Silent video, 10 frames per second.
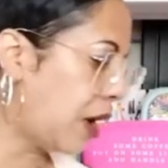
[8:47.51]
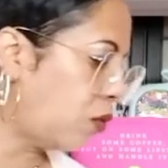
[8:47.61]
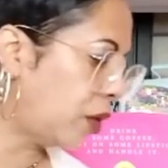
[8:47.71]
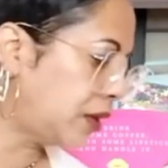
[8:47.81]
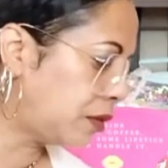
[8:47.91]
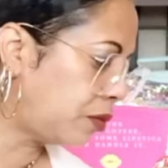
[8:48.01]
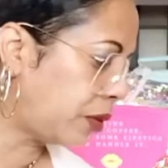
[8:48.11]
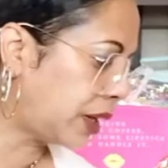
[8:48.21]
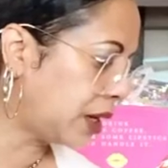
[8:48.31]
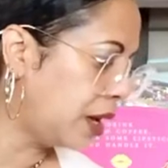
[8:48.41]
I wanted to
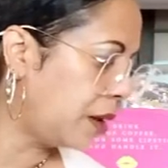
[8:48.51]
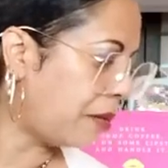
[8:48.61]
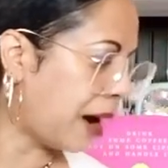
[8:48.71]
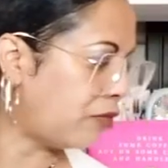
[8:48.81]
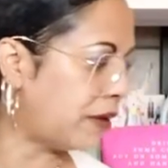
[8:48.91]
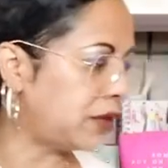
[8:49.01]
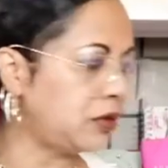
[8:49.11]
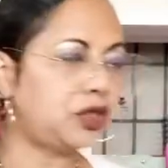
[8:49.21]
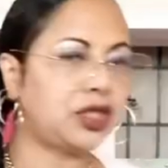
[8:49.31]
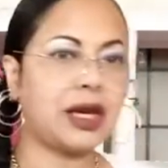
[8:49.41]
bring my
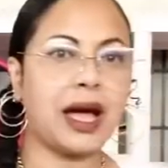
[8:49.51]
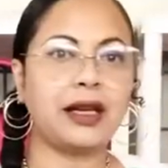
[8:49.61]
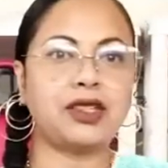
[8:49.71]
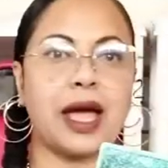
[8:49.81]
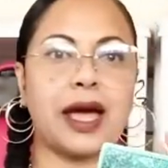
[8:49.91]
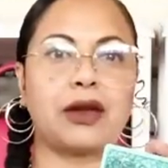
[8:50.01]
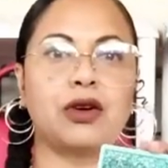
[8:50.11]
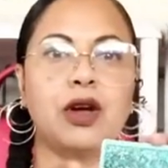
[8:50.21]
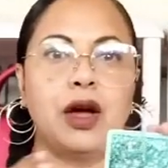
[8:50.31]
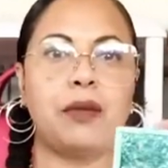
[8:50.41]
Revolution
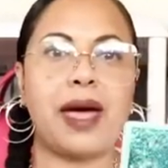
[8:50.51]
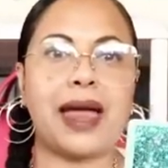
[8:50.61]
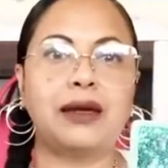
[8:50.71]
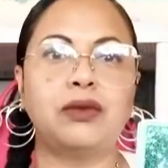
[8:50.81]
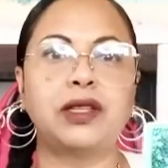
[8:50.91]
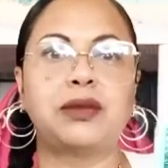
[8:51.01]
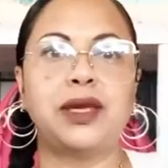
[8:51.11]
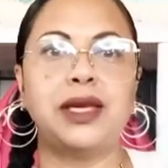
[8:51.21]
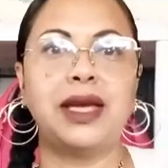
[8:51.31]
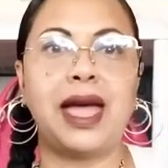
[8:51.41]
eyeshadow palette with
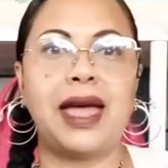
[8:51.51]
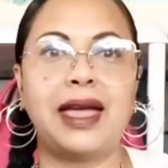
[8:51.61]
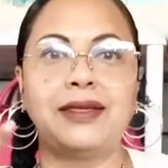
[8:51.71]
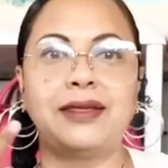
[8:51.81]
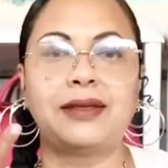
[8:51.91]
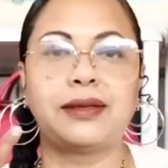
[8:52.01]
me, and